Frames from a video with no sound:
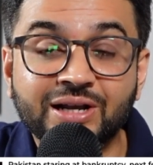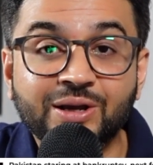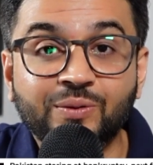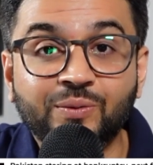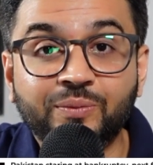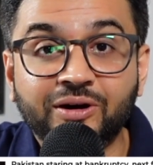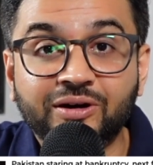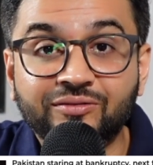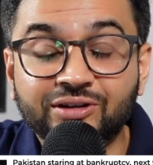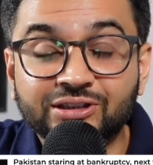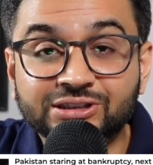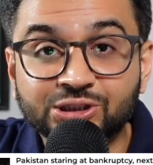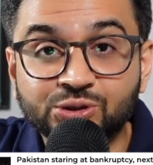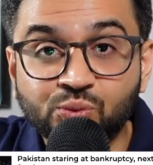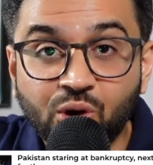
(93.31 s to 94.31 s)

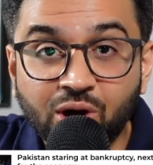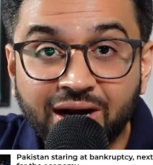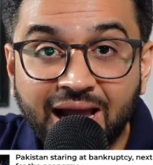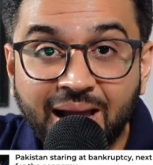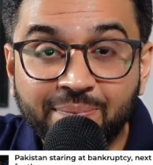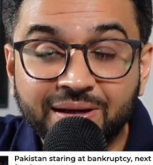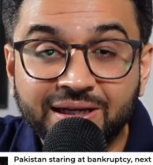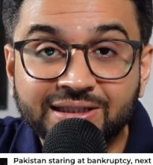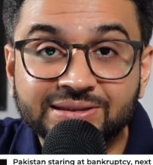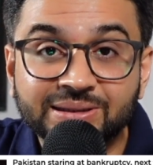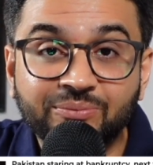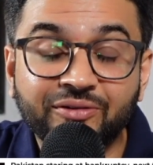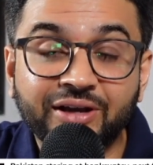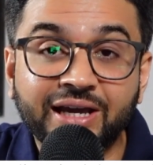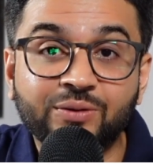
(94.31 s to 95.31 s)
versus war happening
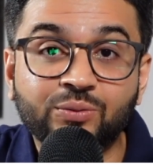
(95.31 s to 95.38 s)
somewhere